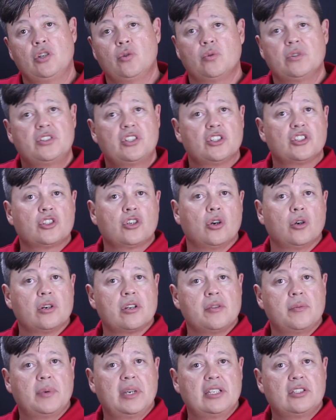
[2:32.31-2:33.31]
You would just go
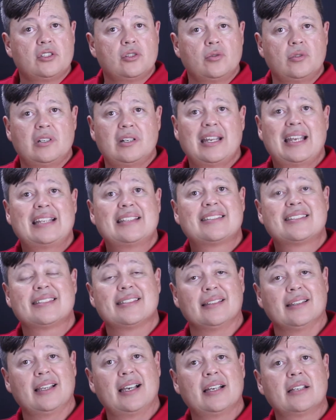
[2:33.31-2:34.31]
to the base unit and
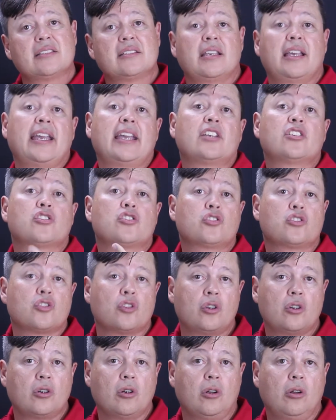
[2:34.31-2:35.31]
select
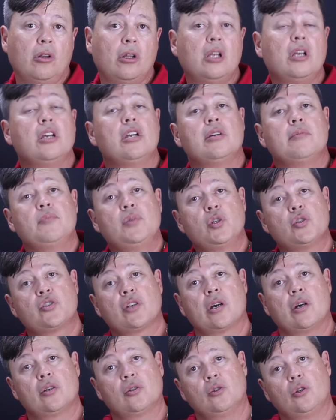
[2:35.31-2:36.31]
external
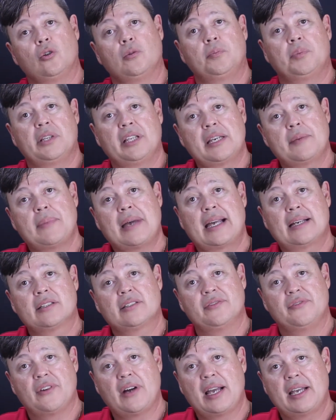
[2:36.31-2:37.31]
music on hold
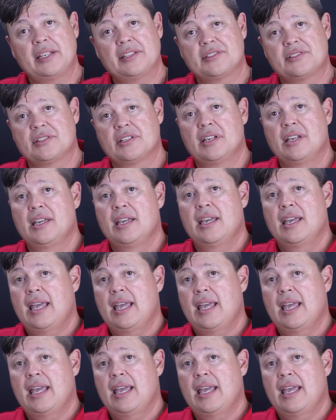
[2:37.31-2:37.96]
playback device.